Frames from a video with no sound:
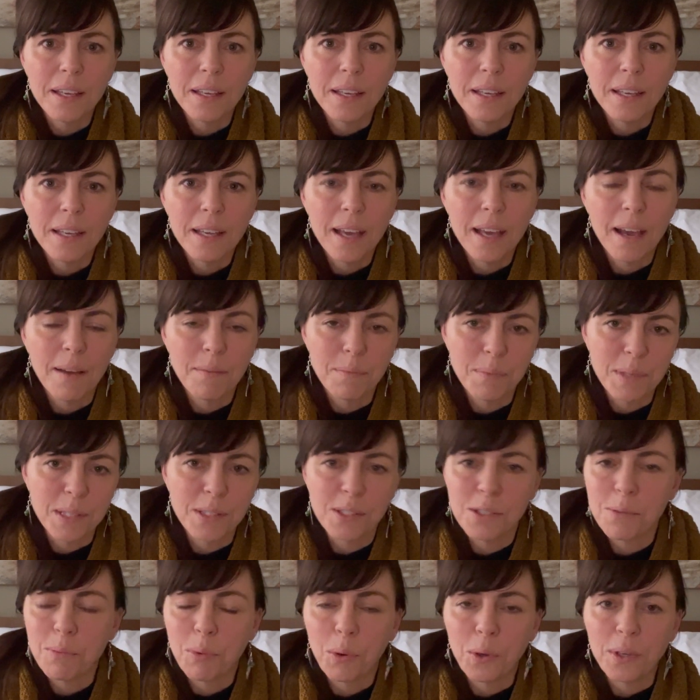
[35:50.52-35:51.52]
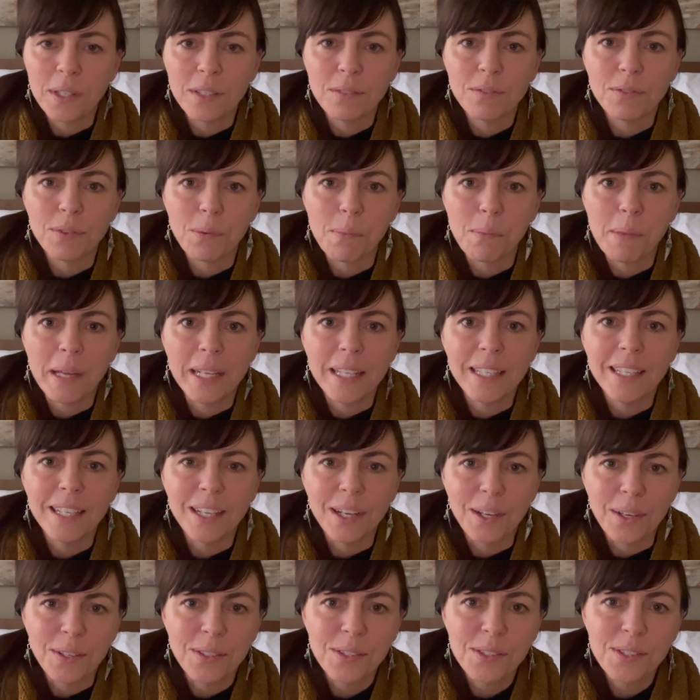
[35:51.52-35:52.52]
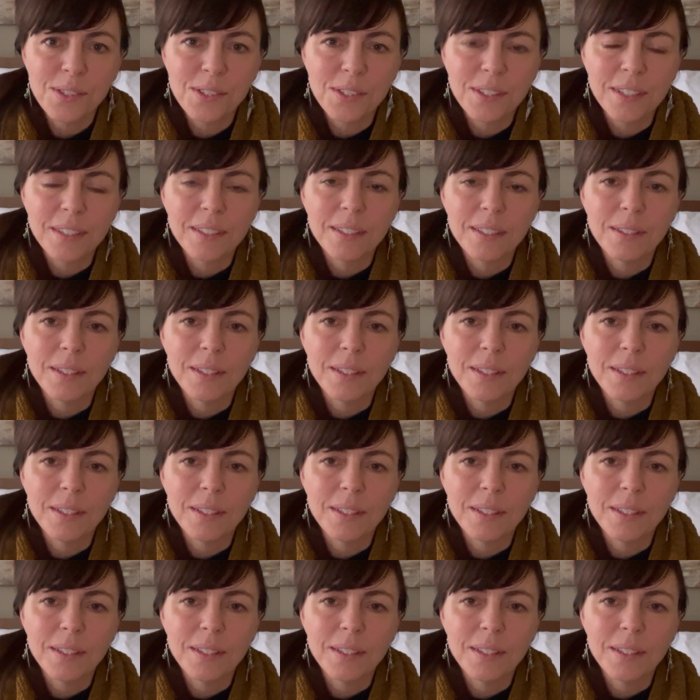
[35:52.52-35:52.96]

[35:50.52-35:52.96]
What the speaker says: have been supporting for many years.